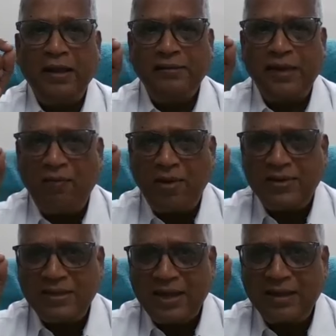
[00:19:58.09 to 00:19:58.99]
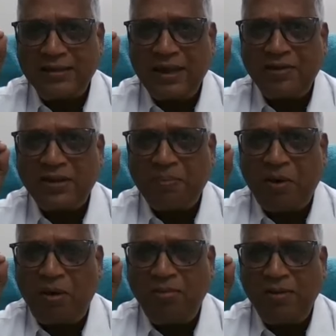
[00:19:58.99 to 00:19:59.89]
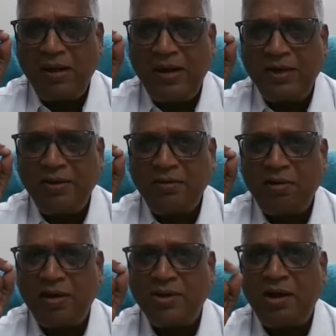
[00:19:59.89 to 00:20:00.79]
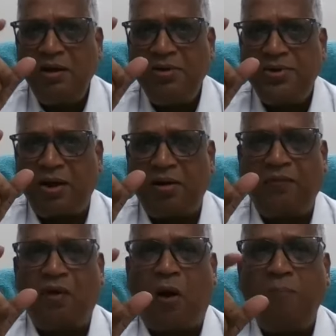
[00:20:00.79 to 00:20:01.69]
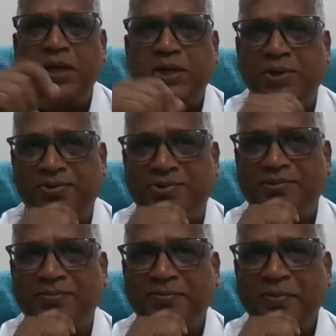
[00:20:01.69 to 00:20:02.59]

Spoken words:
there was a problem relating to resolution of objectives,